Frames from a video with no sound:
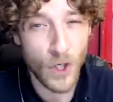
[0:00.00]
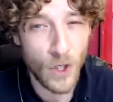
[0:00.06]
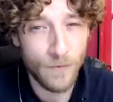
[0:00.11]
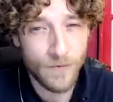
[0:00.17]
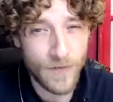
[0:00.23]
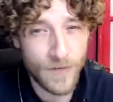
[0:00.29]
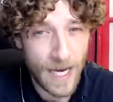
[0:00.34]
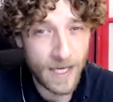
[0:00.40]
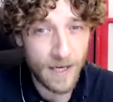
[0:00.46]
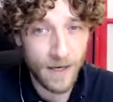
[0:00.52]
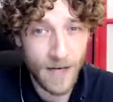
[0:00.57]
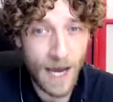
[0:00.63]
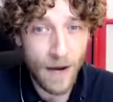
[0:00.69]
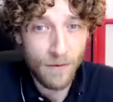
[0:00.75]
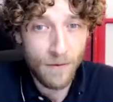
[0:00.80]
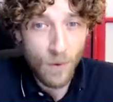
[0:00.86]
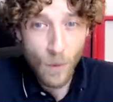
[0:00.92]
you've taken
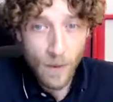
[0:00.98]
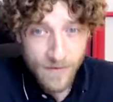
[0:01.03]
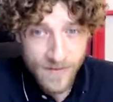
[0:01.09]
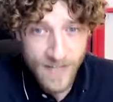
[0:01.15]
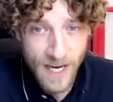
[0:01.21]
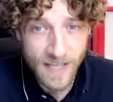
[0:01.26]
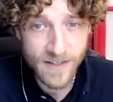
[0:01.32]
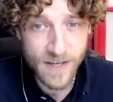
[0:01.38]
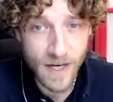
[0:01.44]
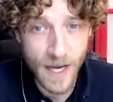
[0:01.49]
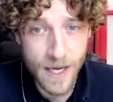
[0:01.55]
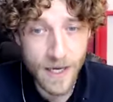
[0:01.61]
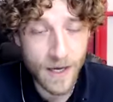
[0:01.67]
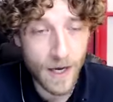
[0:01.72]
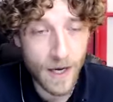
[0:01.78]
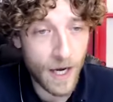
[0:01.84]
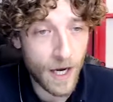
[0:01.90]
out of what we've said
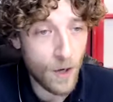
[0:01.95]
today.